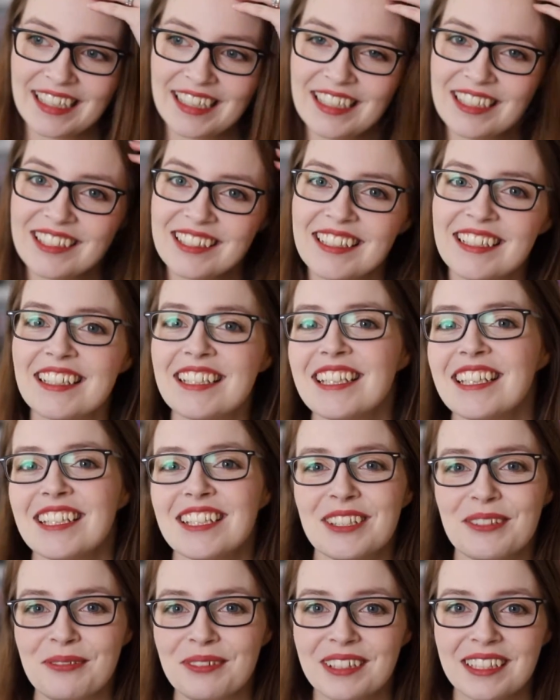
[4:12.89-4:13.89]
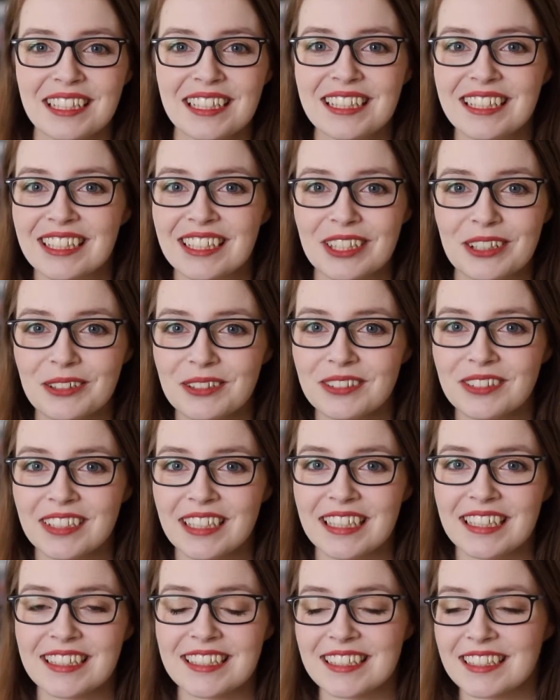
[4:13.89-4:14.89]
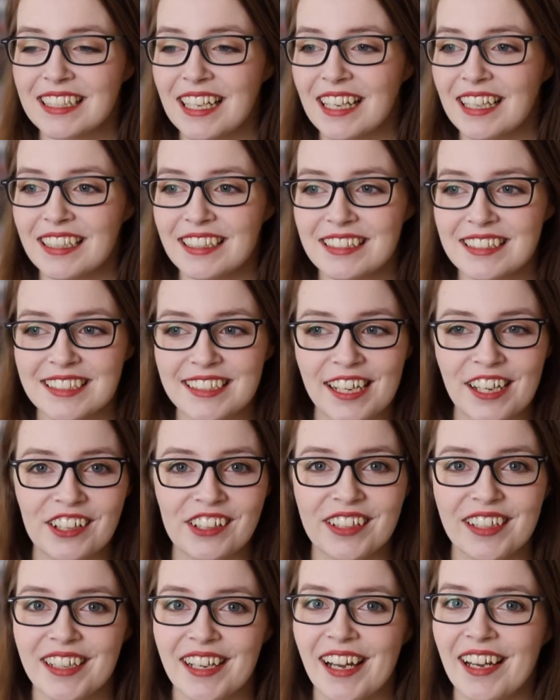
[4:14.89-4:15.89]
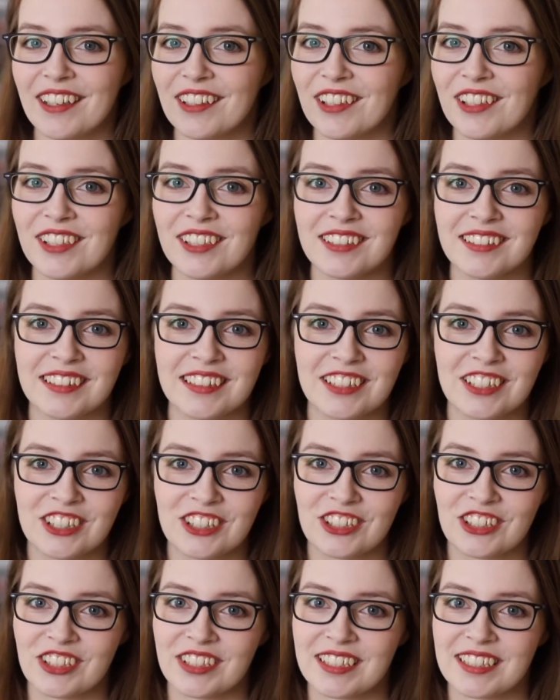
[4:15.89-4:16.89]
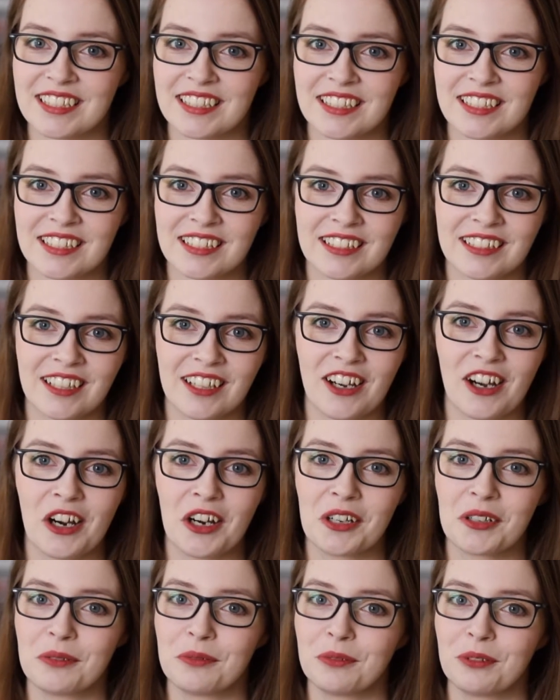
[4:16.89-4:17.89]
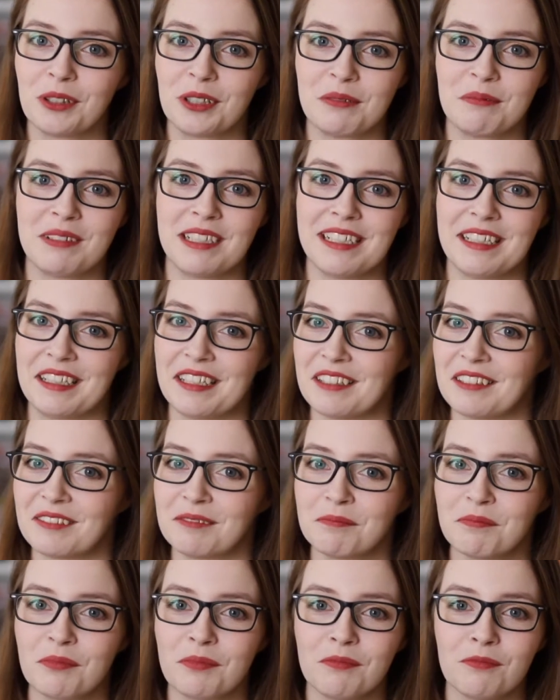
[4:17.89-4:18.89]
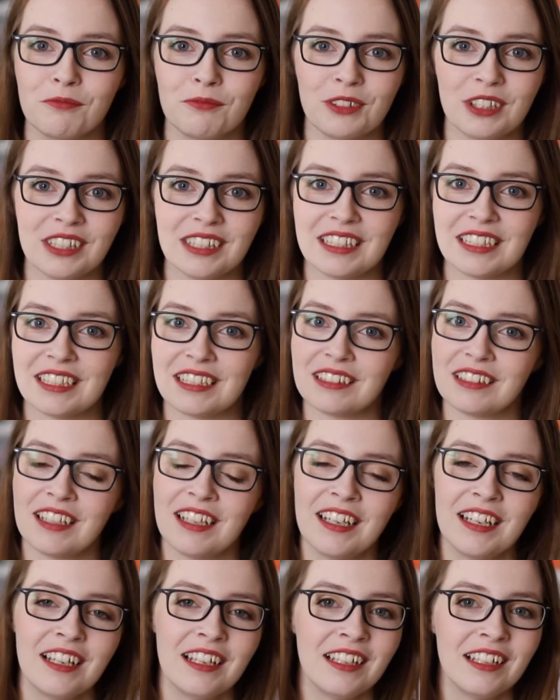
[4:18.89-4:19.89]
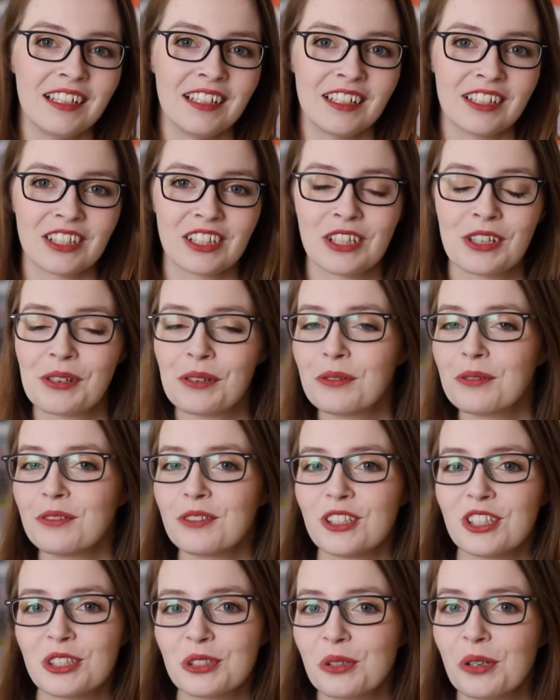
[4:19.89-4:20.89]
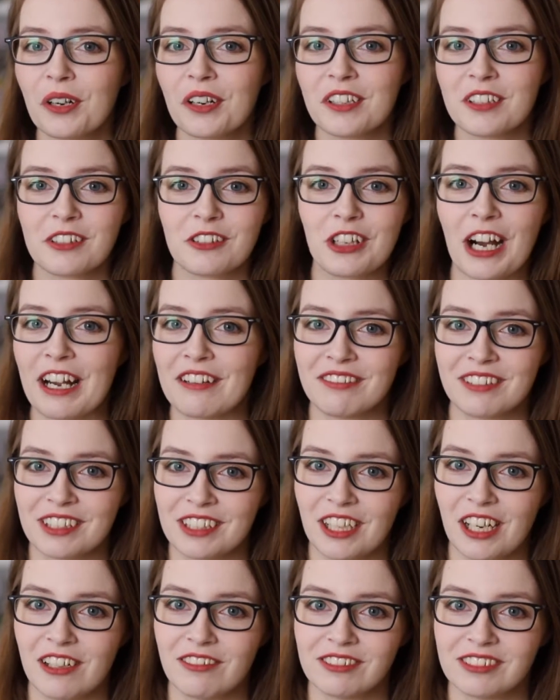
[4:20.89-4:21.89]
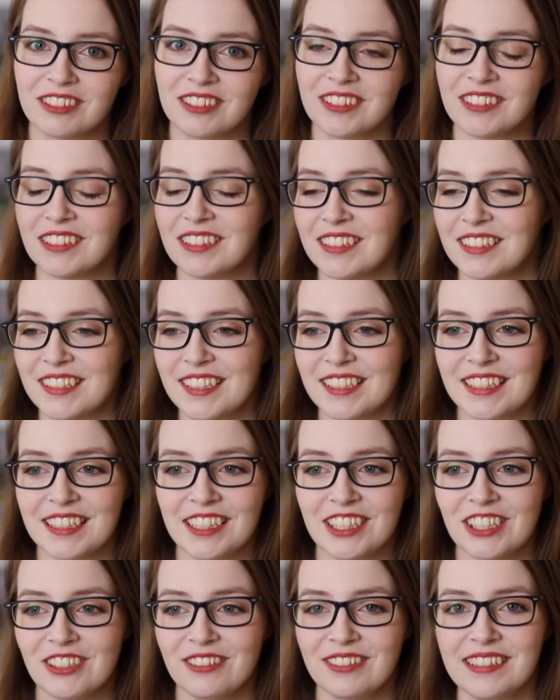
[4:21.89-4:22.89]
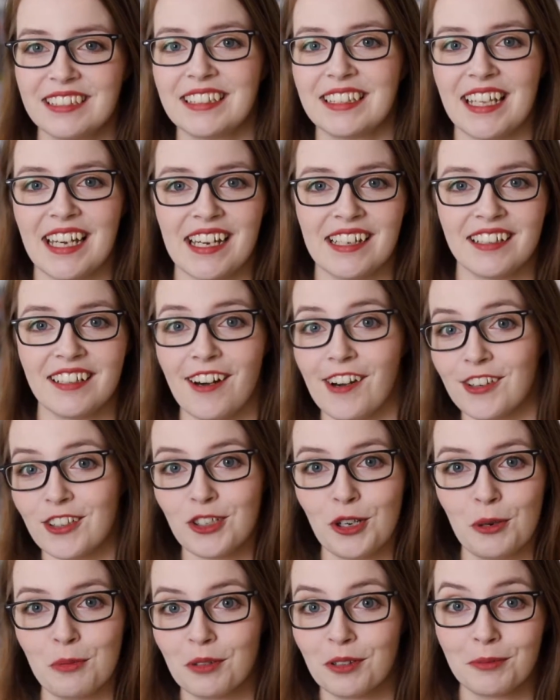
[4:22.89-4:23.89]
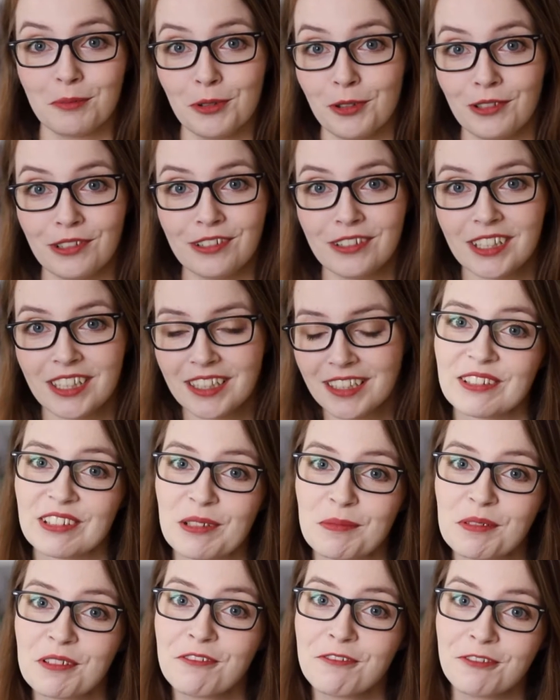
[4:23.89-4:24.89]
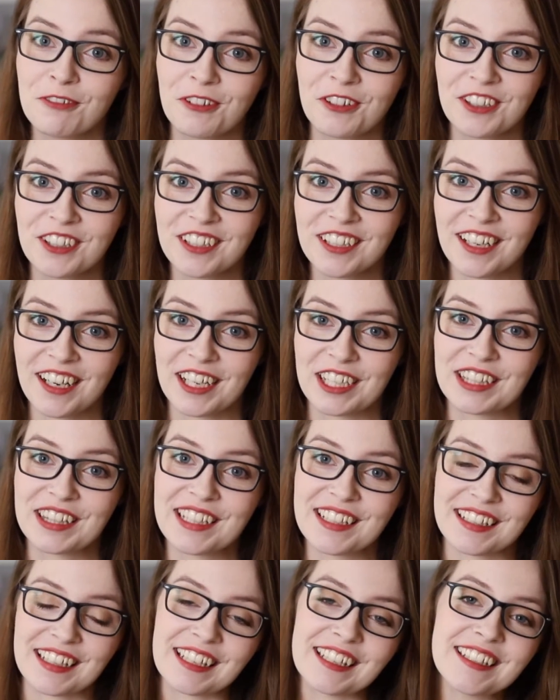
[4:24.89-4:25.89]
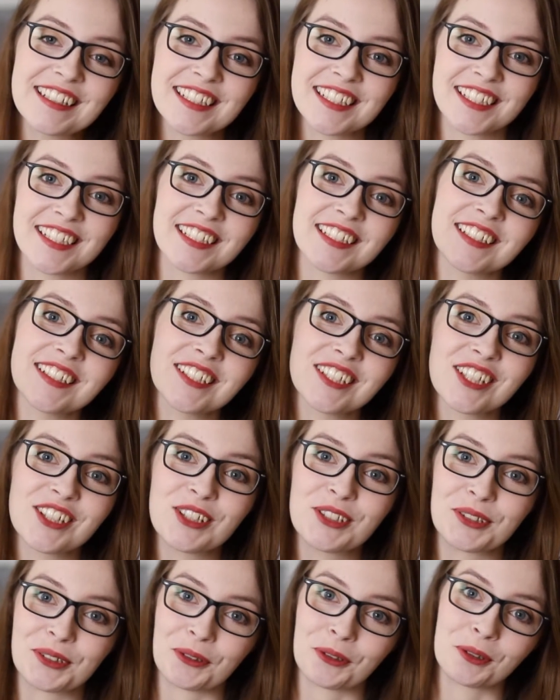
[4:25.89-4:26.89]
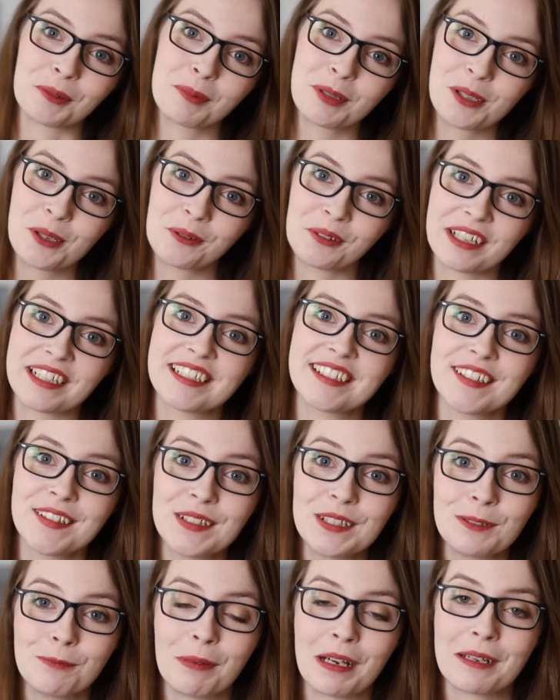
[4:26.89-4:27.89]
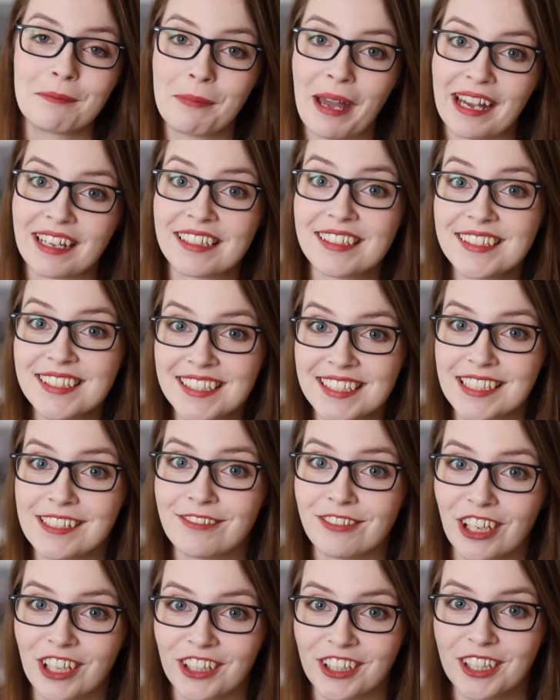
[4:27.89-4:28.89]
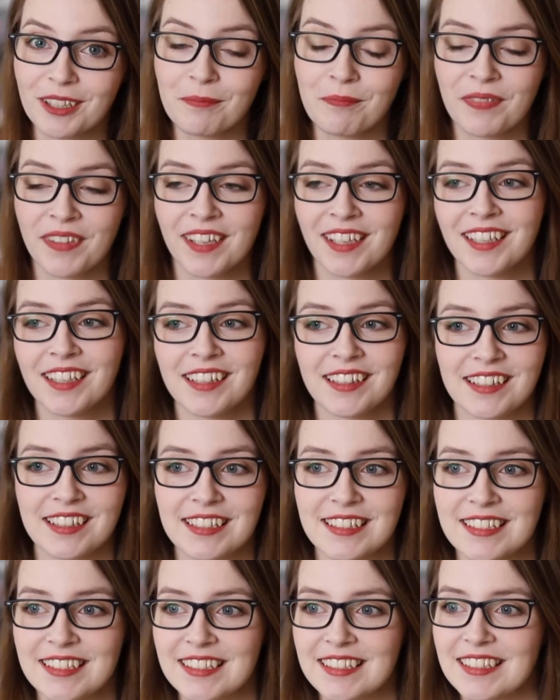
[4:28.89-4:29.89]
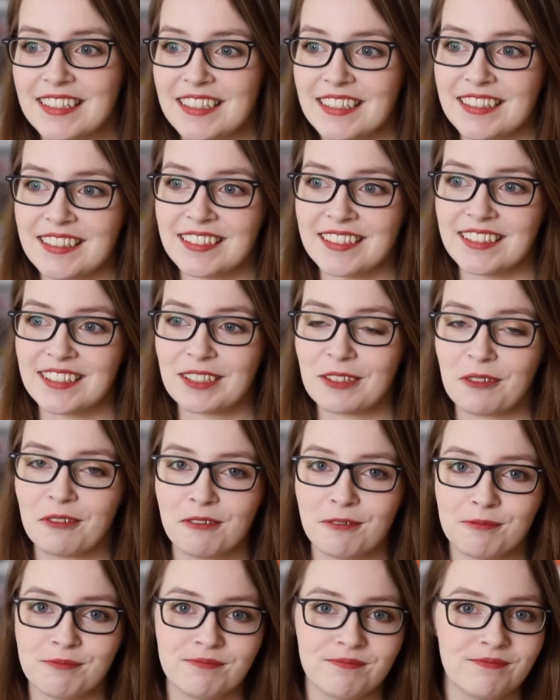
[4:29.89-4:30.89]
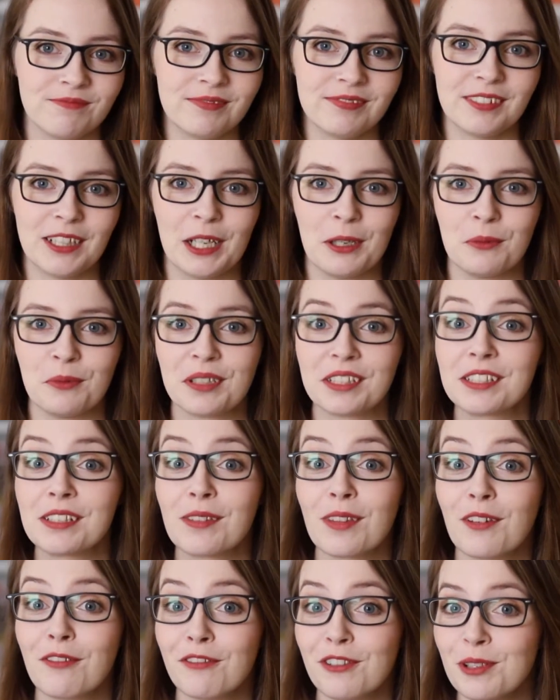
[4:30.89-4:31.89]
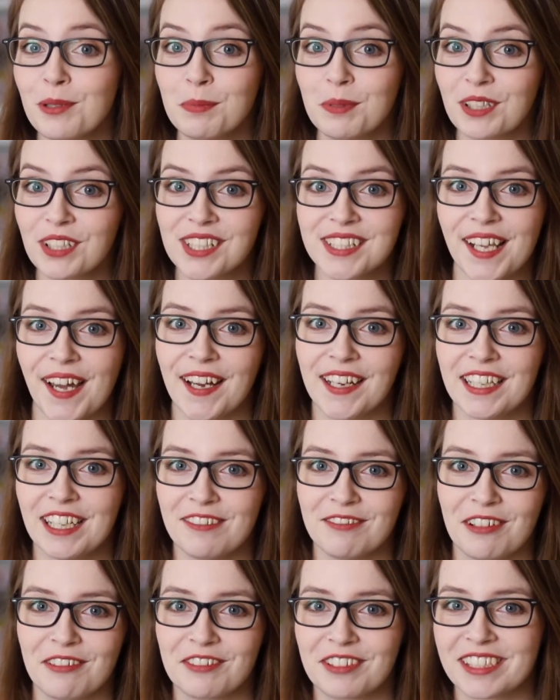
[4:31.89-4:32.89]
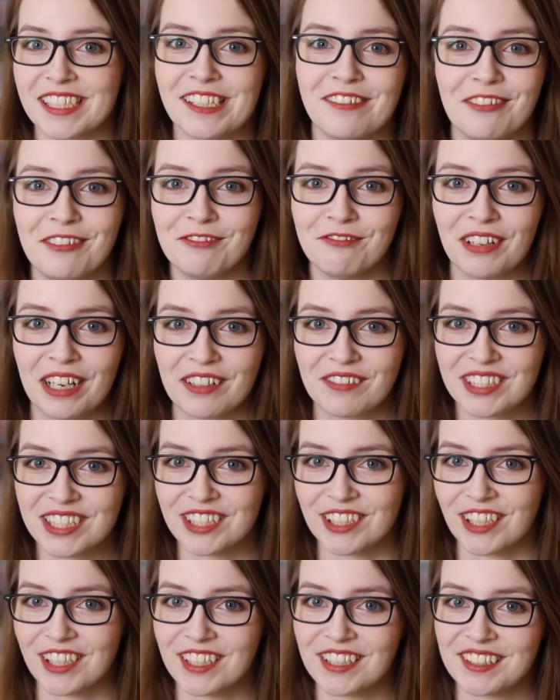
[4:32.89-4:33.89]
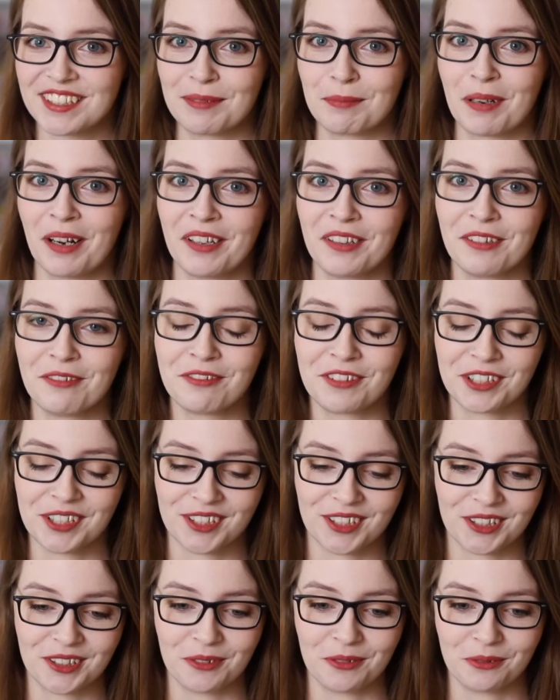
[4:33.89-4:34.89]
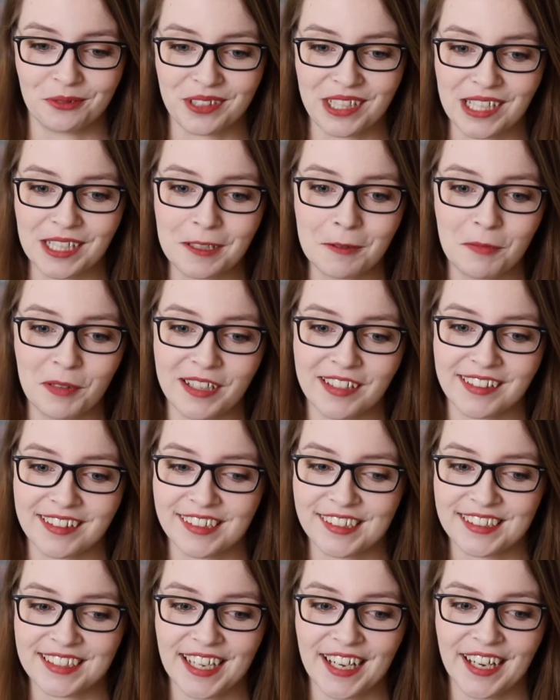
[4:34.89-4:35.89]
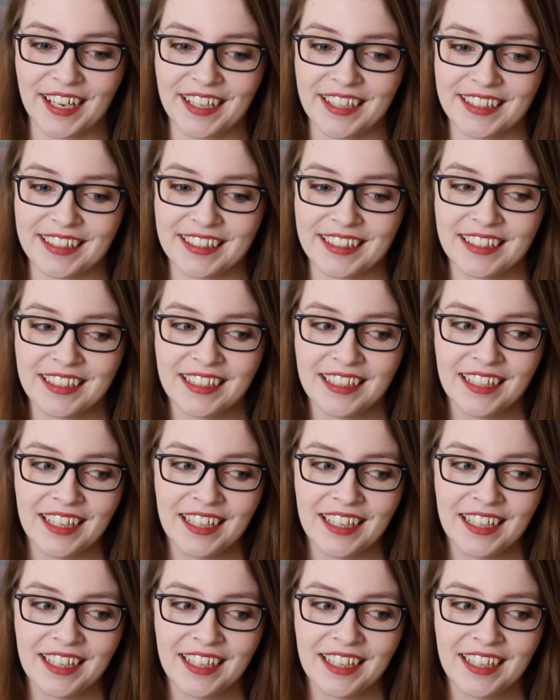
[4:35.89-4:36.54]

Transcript: it's really cute. It's not scary at all. It's just a heartwarming, really cute, short graphic novel to get you in that October mood. number 4 on the list is The Scorpio Races by Maggie Stiefvater. This is one of the few books I have ever given 5 stars upon the first read, because I